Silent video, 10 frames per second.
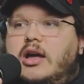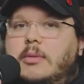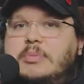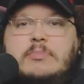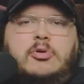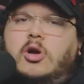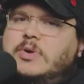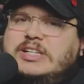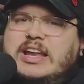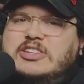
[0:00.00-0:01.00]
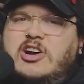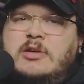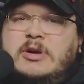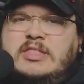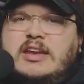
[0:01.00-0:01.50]
uh, people always kind of talk
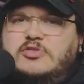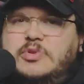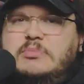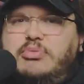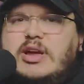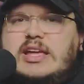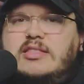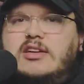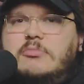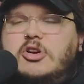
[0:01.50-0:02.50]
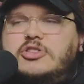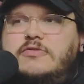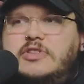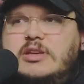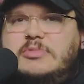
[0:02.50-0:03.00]
about that as really breaking the immersion
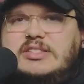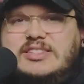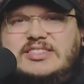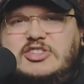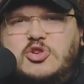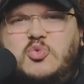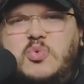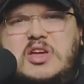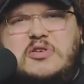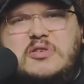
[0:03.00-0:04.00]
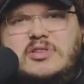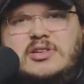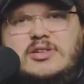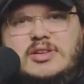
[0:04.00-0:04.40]
for them because it's such a weird